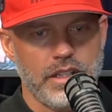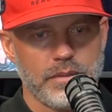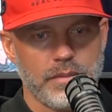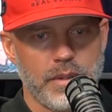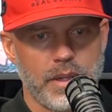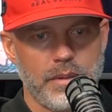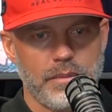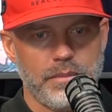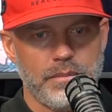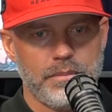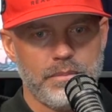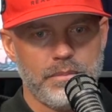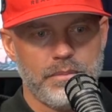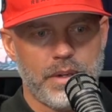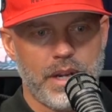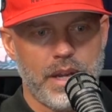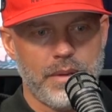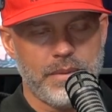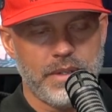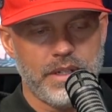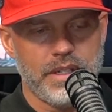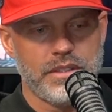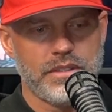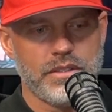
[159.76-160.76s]
my
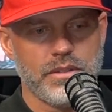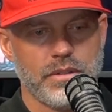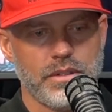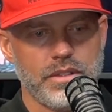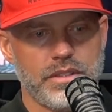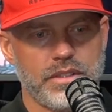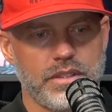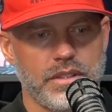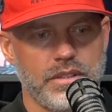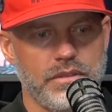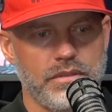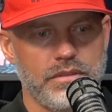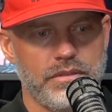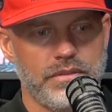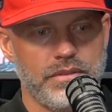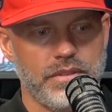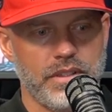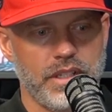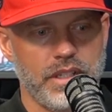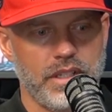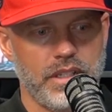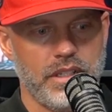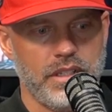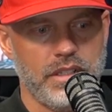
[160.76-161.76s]
primary source of
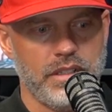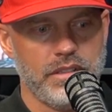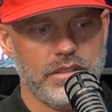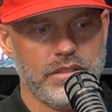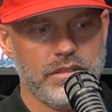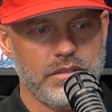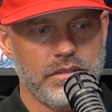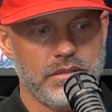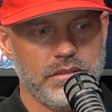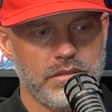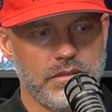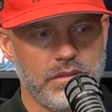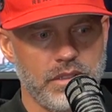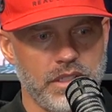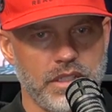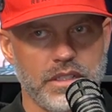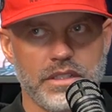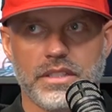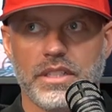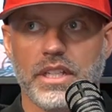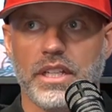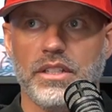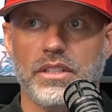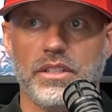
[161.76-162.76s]
real
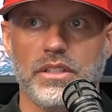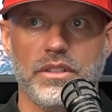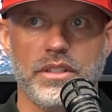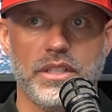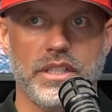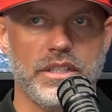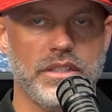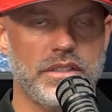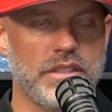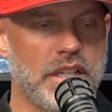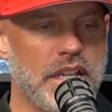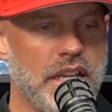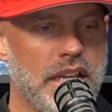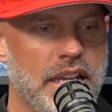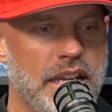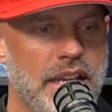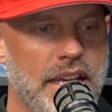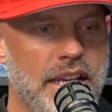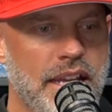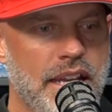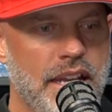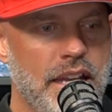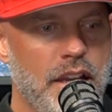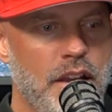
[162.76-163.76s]
estate duties.
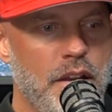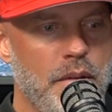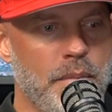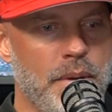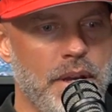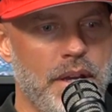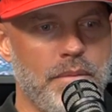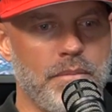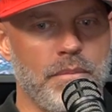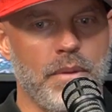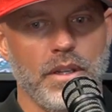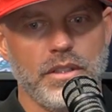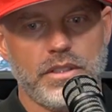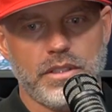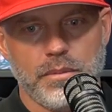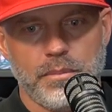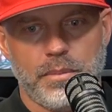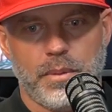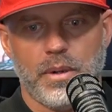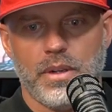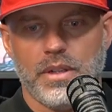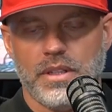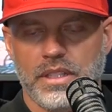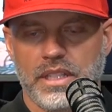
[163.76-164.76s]
But most
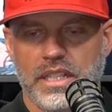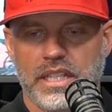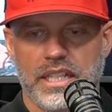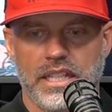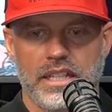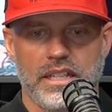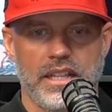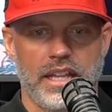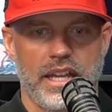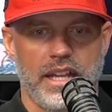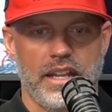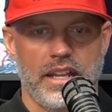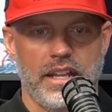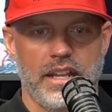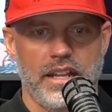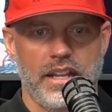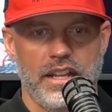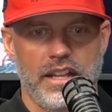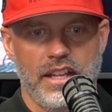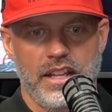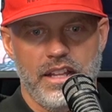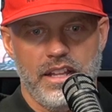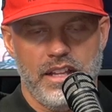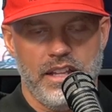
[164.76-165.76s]
importantly,
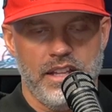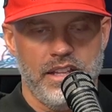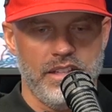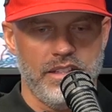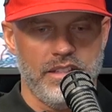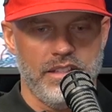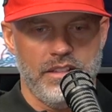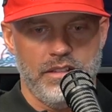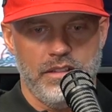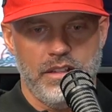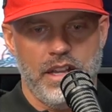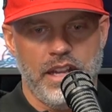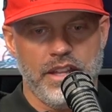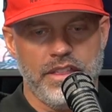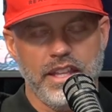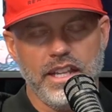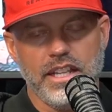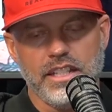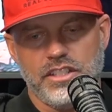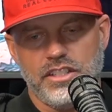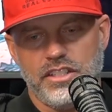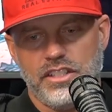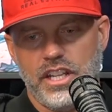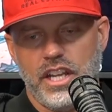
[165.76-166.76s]
I think
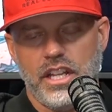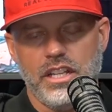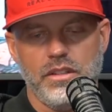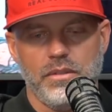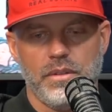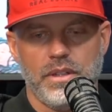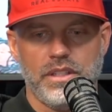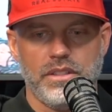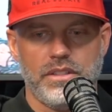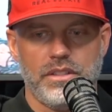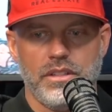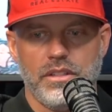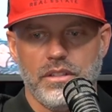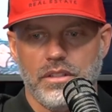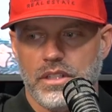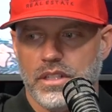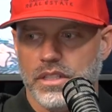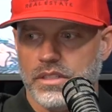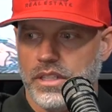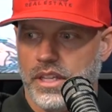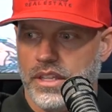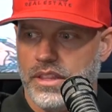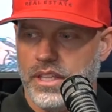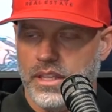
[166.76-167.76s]
it's genuine too,
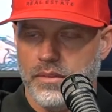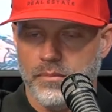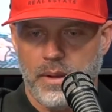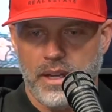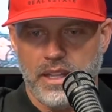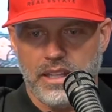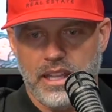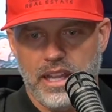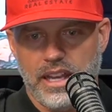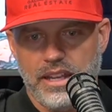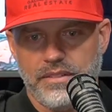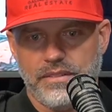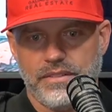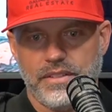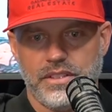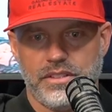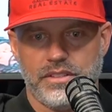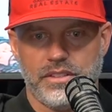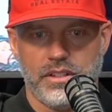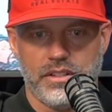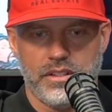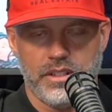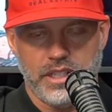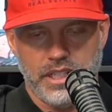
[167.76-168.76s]
because I think my life is
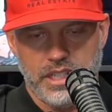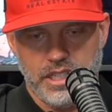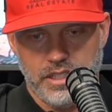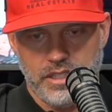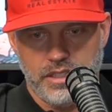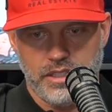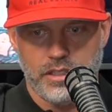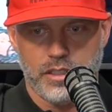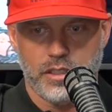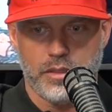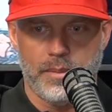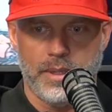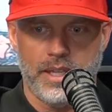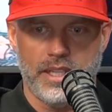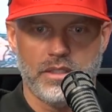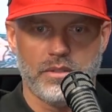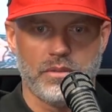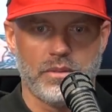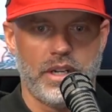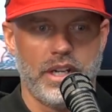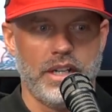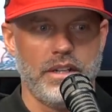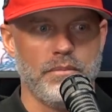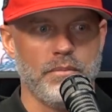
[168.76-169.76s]
turning into this space
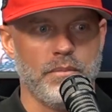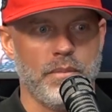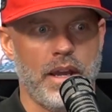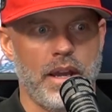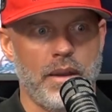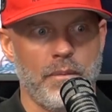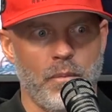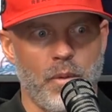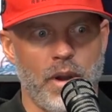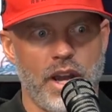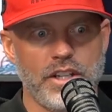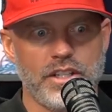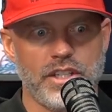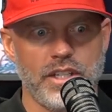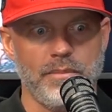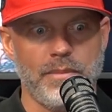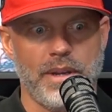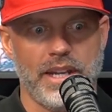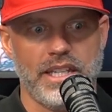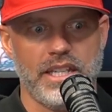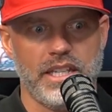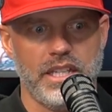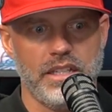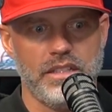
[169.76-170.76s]
where I'm watching
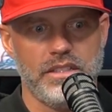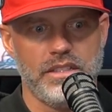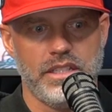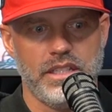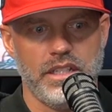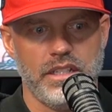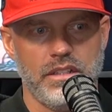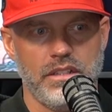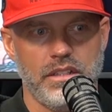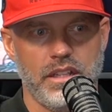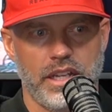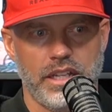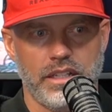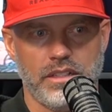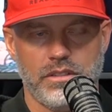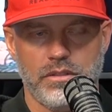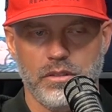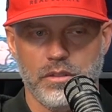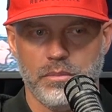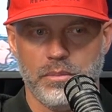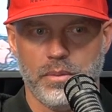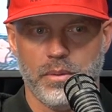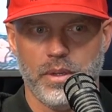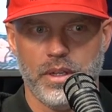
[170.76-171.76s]
my kids get like
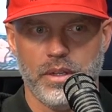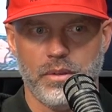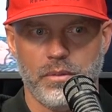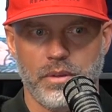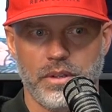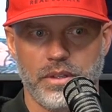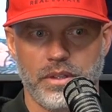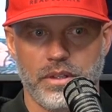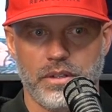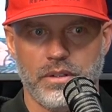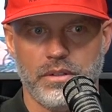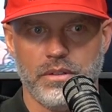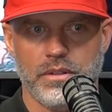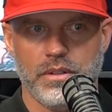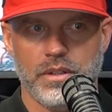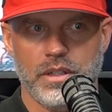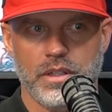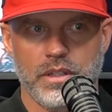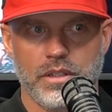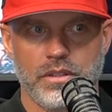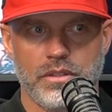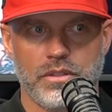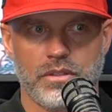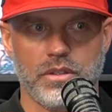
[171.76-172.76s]
to a point where they're
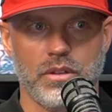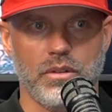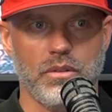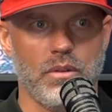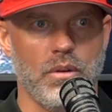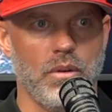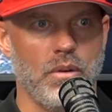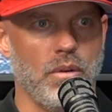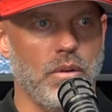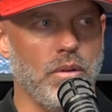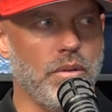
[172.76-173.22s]
so old